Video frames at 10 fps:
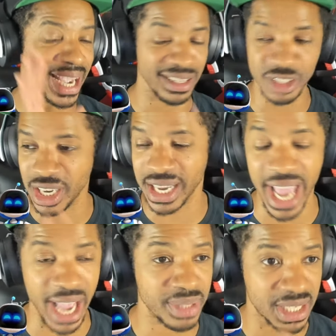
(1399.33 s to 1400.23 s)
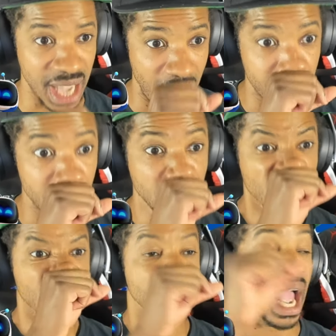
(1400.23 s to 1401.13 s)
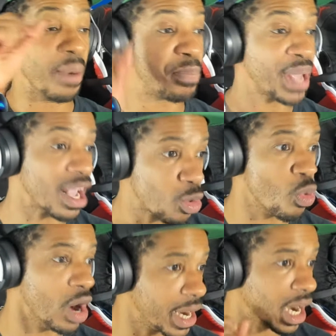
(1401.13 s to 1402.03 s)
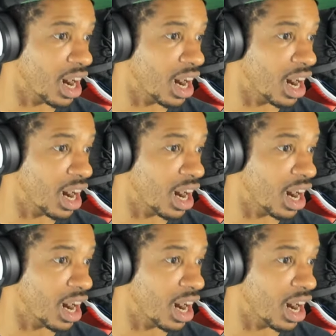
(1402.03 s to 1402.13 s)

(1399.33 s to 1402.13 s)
into GameStop and pick one